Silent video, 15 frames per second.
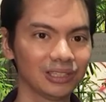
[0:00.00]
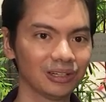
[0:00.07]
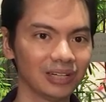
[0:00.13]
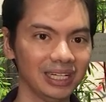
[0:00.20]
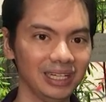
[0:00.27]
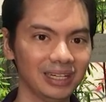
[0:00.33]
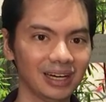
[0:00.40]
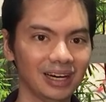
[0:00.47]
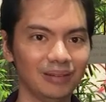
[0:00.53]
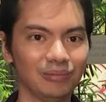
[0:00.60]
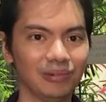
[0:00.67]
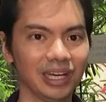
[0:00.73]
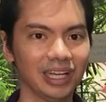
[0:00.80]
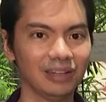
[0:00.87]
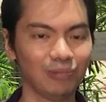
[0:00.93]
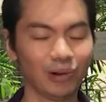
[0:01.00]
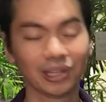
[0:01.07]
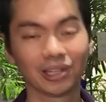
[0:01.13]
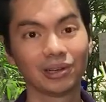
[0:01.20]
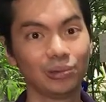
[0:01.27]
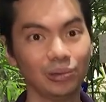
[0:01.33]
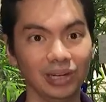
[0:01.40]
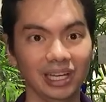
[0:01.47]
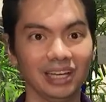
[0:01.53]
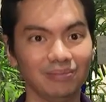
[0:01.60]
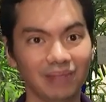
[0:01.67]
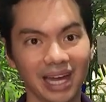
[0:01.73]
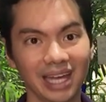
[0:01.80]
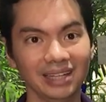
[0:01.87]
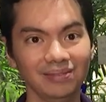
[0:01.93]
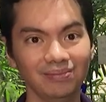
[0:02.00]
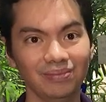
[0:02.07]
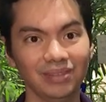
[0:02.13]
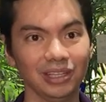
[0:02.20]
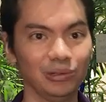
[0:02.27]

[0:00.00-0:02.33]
already come with water cooling in mind.